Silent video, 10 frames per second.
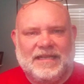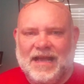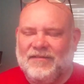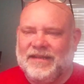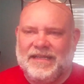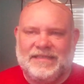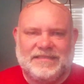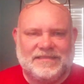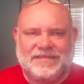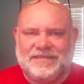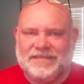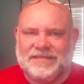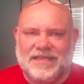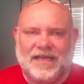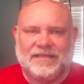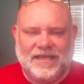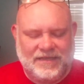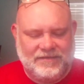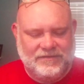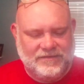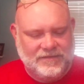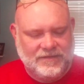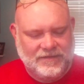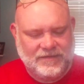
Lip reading: nowadays it's just not that good.